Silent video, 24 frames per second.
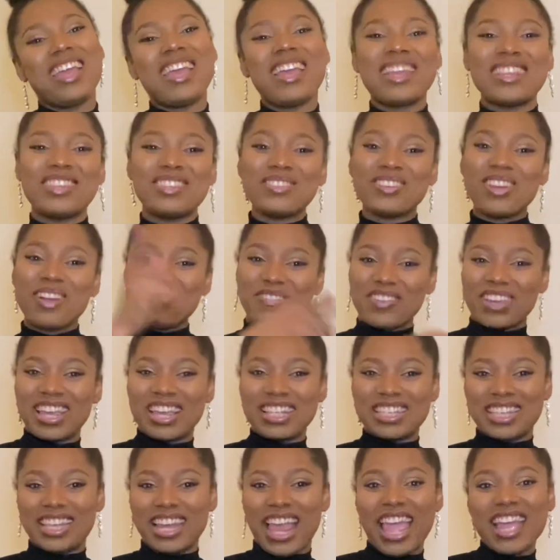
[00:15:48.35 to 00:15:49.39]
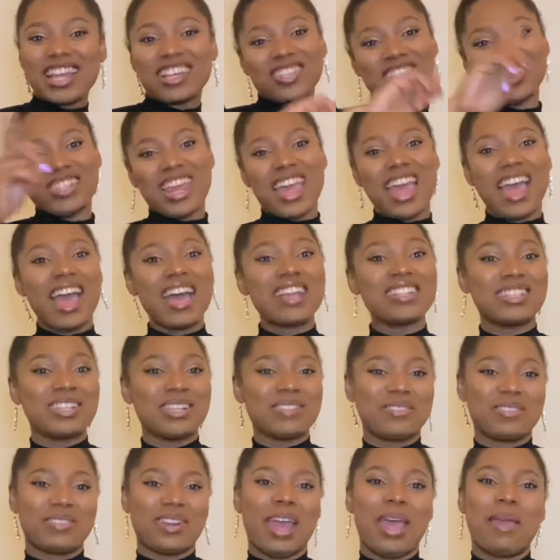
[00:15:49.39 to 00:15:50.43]
Do not forget to like, share, and
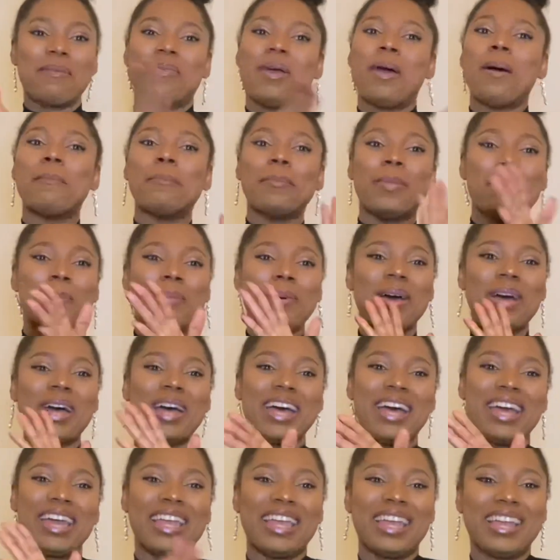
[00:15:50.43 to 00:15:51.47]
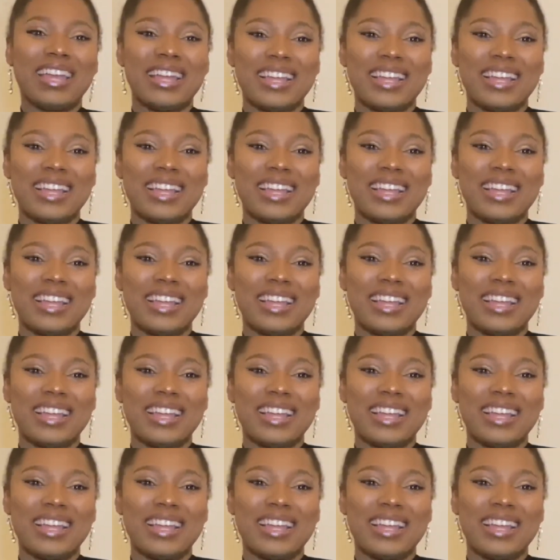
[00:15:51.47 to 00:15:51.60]
subscribe. Bye-bye.